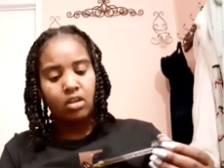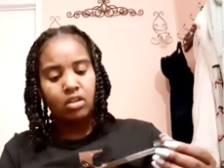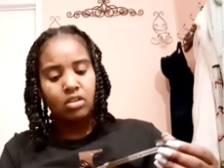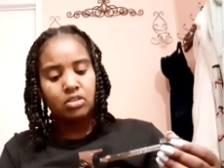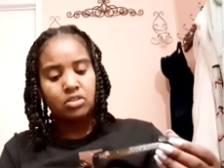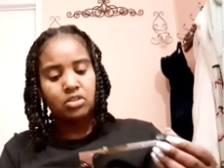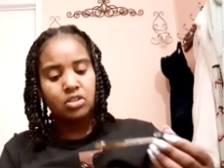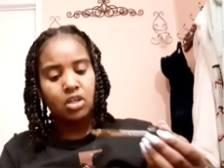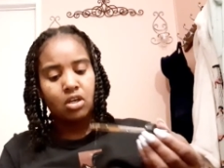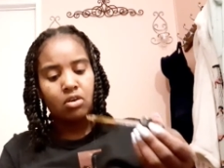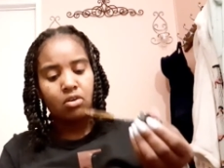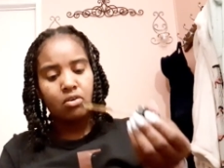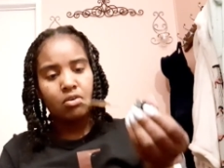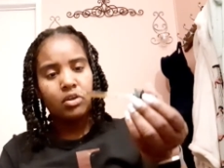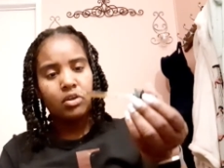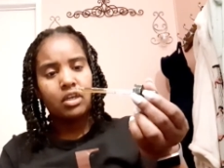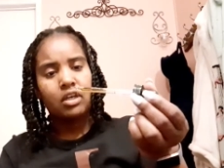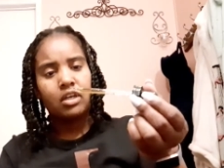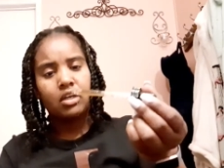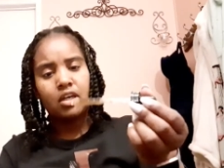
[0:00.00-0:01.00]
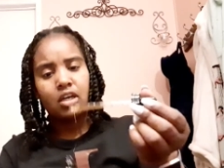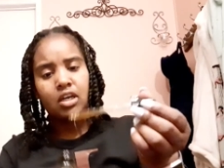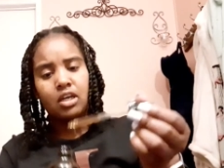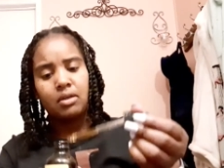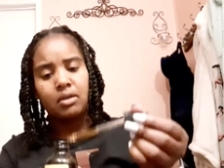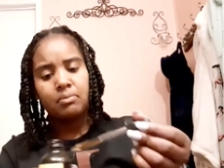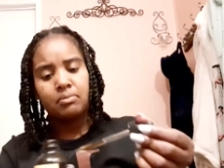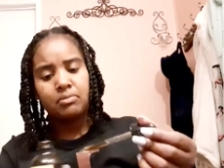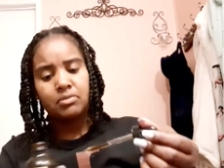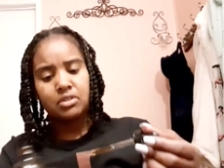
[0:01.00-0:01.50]
So it
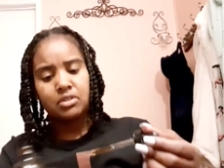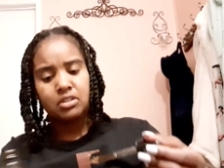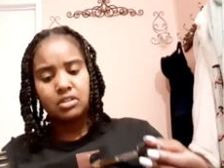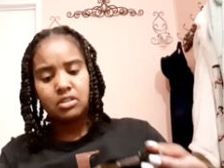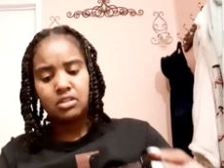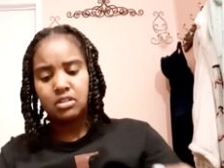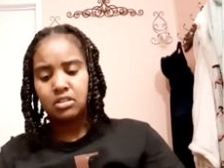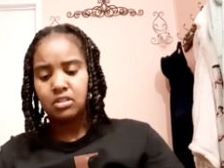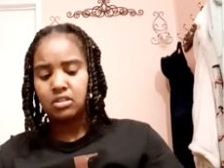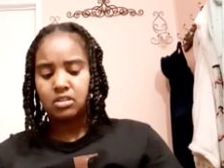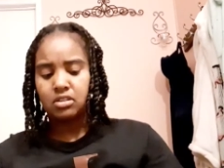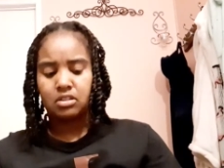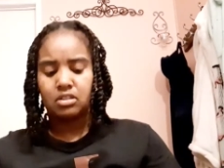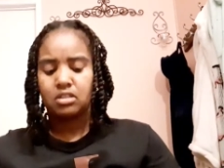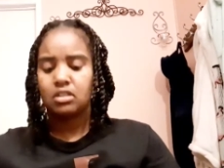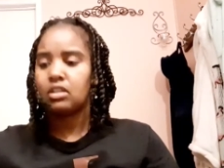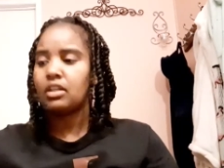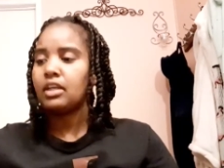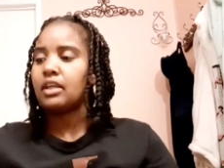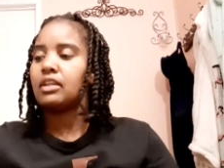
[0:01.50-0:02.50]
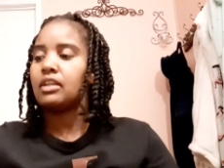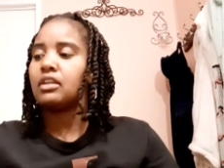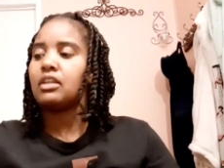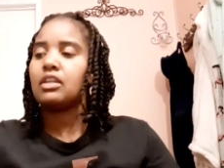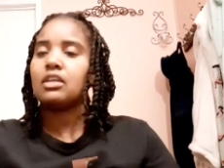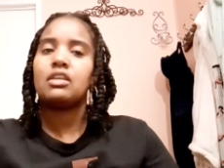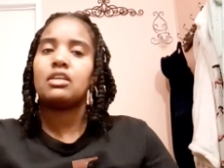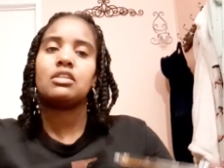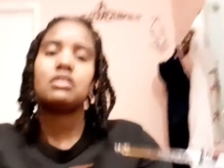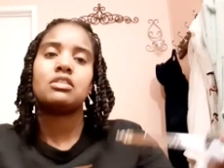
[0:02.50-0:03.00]
comes like
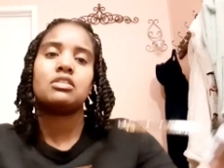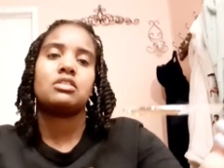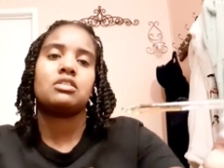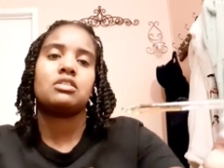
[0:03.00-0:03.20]
this.